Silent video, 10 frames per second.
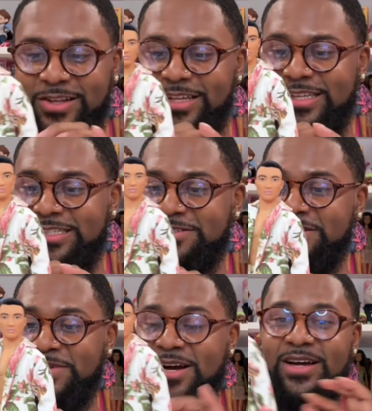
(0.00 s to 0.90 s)
this, to
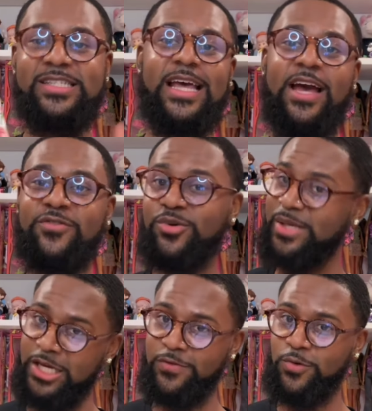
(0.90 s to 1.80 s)
be honest, after
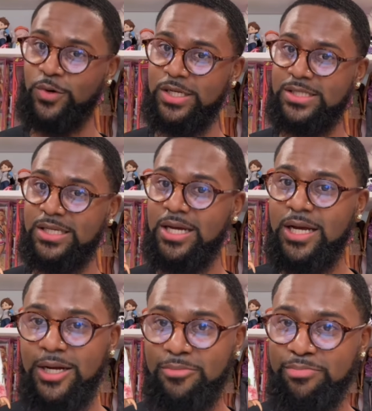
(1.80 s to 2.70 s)
me, of course.
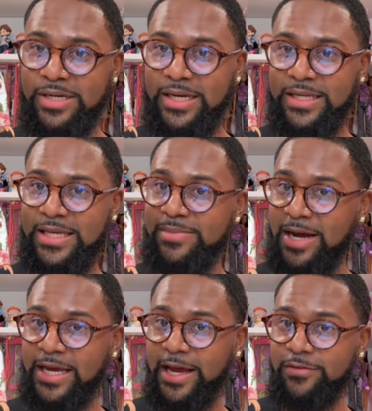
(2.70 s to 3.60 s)
But he
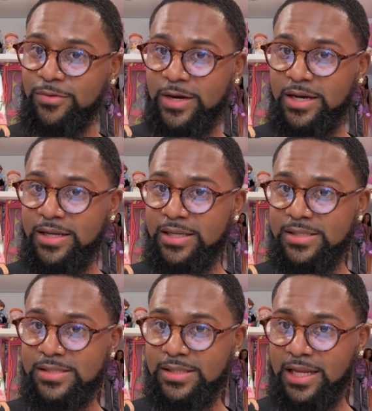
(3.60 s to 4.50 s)
might have to wear
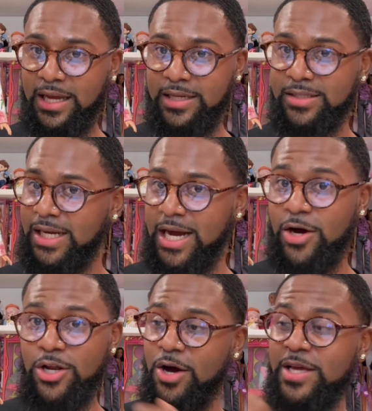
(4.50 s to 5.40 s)
this. Like, I
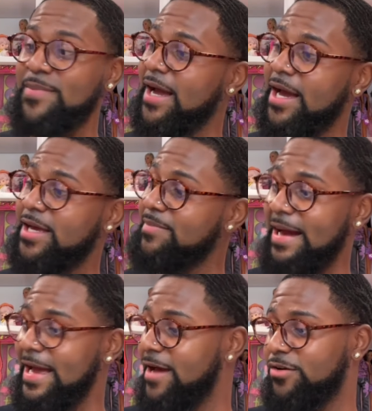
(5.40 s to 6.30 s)
don't know. He might, he
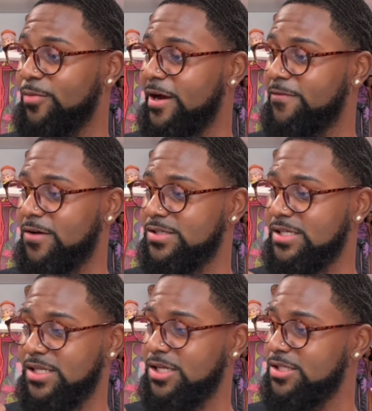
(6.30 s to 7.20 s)
might have to wear it first
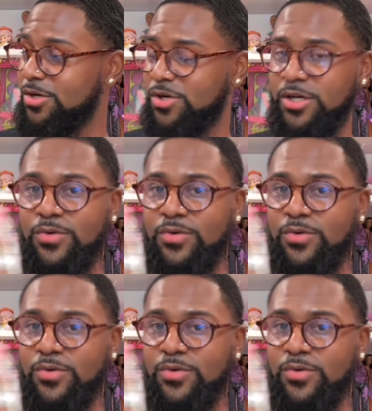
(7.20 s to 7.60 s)
because it looks so good